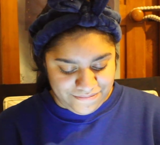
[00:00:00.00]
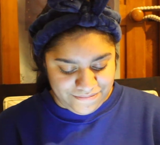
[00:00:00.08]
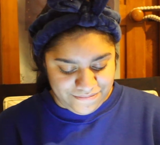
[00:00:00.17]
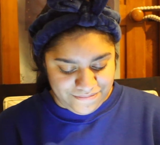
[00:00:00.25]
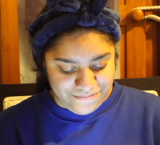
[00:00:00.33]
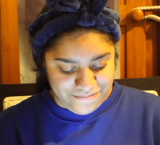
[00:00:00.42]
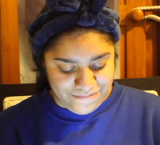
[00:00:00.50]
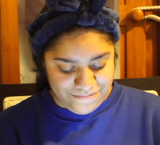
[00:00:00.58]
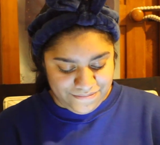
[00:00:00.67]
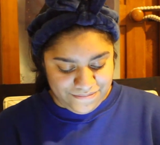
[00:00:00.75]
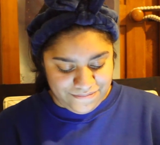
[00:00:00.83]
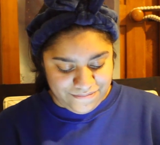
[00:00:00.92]

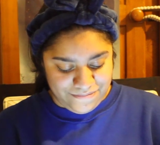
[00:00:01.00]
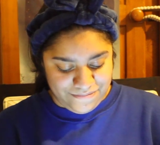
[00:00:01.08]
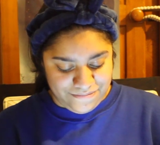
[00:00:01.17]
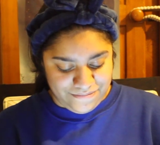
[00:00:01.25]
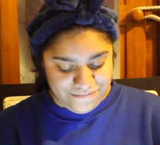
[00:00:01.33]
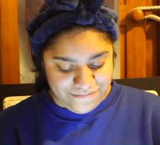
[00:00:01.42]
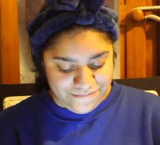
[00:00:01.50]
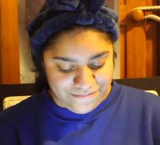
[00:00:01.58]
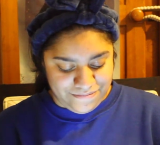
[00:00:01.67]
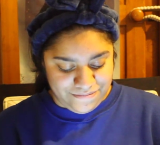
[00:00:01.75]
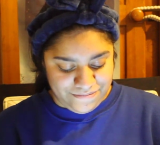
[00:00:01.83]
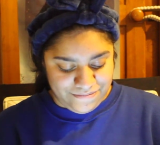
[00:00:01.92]

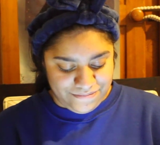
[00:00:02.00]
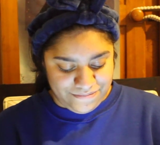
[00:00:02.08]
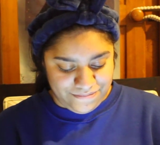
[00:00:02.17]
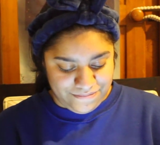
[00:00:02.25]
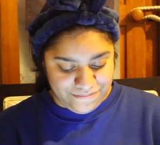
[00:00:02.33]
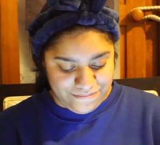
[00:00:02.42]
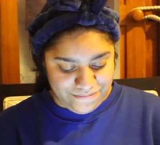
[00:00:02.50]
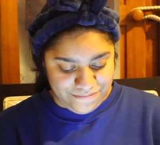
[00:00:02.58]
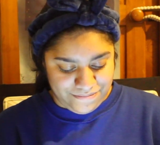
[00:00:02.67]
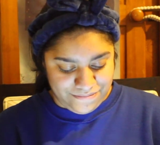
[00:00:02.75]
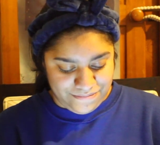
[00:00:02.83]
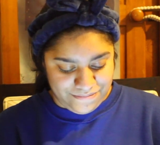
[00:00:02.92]

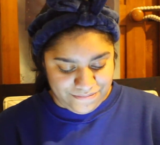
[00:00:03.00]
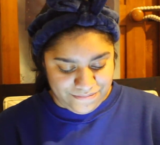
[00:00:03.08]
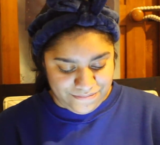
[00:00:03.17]
Nothing is said.